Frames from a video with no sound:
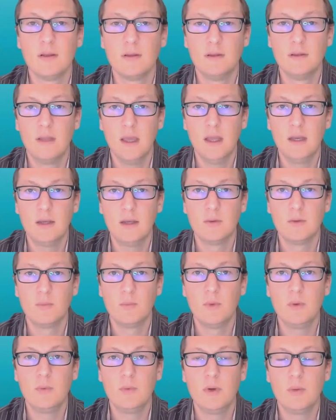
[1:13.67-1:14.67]
Then
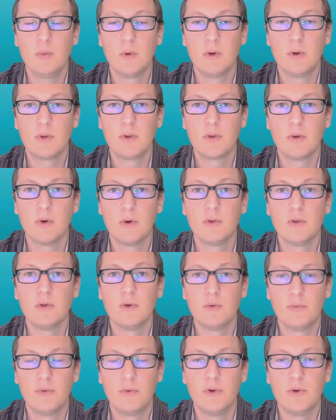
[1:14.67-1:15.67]
we will work on
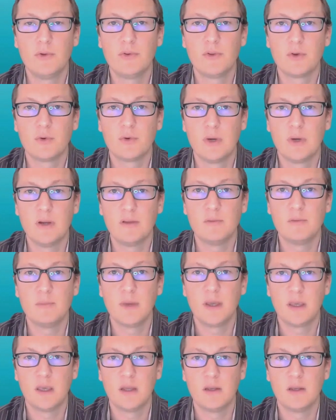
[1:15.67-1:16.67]
your first Grails
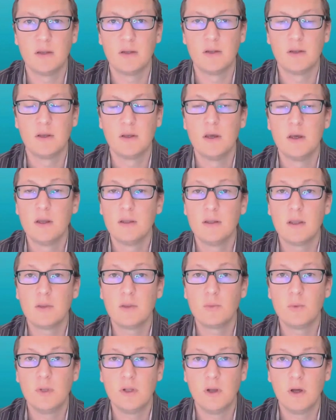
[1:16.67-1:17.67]
backend
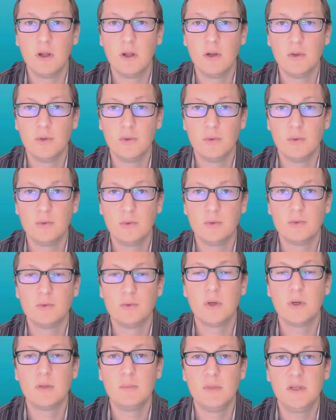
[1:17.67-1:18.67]
that will allow you
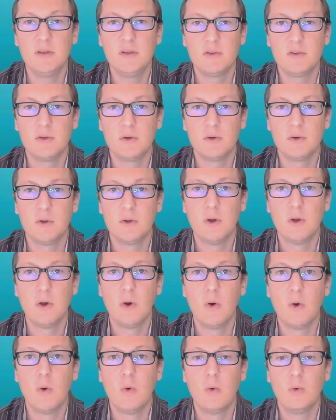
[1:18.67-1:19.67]
to administer
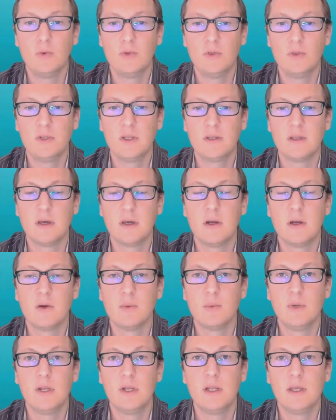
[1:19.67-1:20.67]
all the data
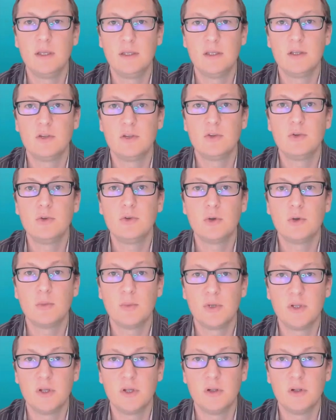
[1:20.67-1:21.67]
related to your
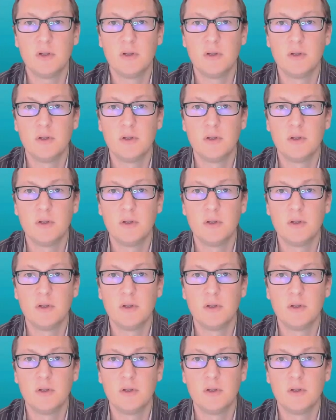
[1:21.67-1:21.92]
model